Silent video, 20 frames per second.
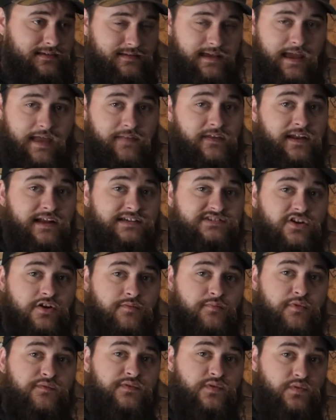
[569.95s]
and then I started
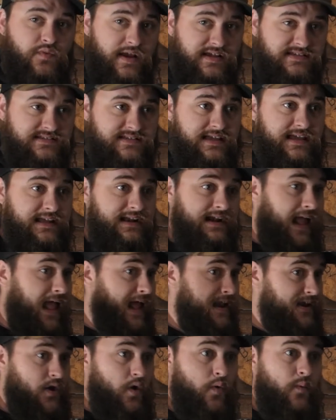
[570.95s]
moving the rest again, and I
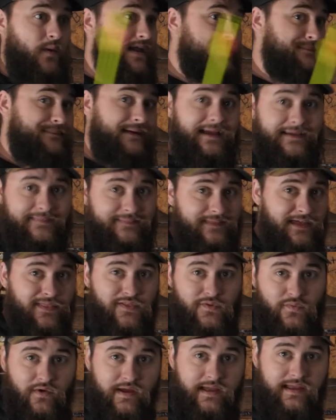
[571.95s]
had to go way back the
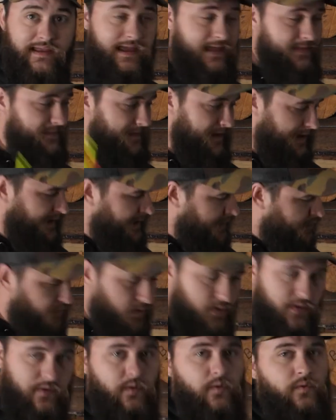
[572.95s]
other way, and then I got a
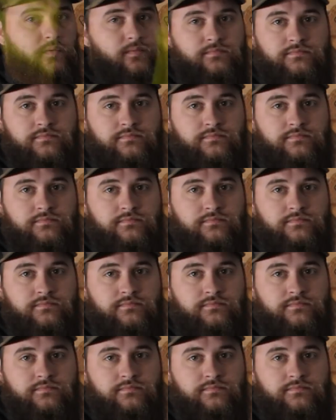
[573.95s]
bullet hole